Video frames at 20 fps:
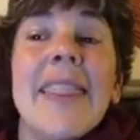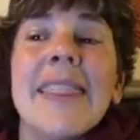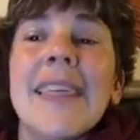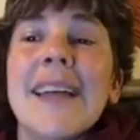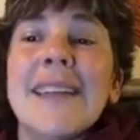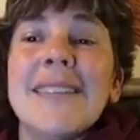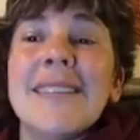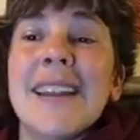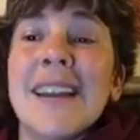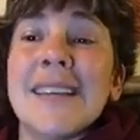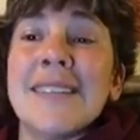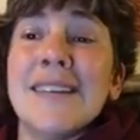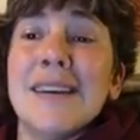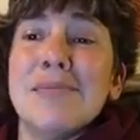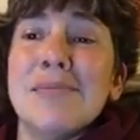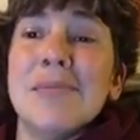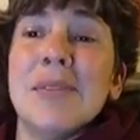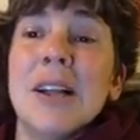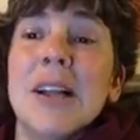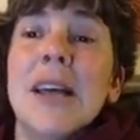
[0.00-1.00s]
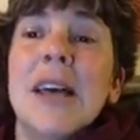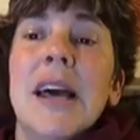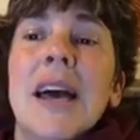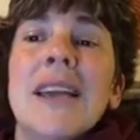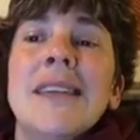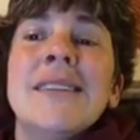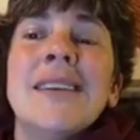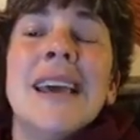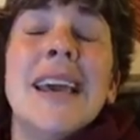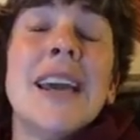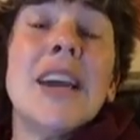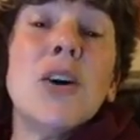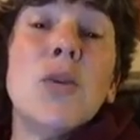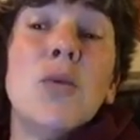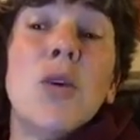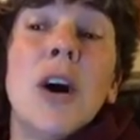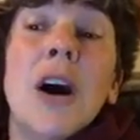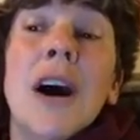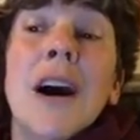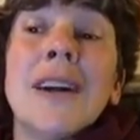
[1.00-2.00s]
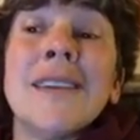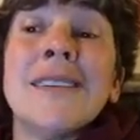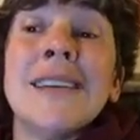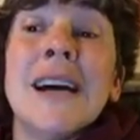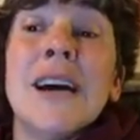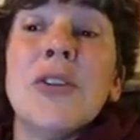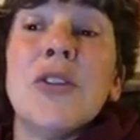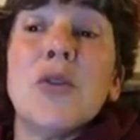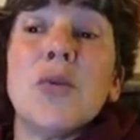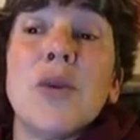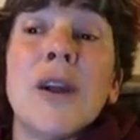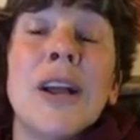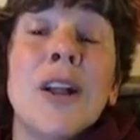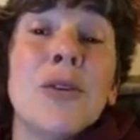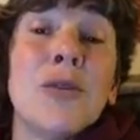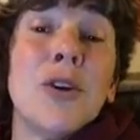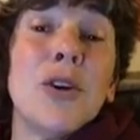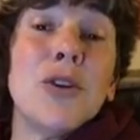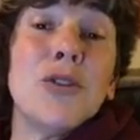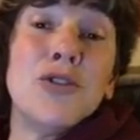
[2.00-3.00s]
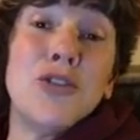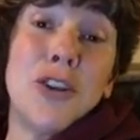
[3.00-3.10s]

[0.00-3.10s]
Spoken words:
That's not acceptable. Take a walk down the railroad